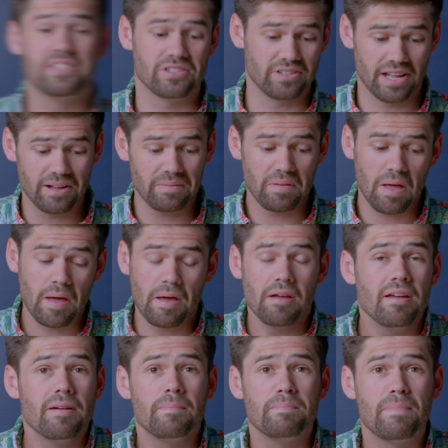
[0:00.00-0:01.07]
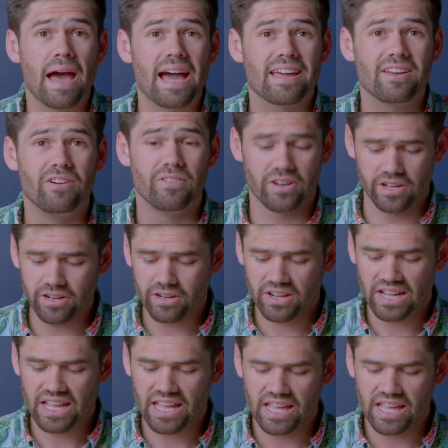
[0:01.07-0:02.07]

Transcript: and so now back over here,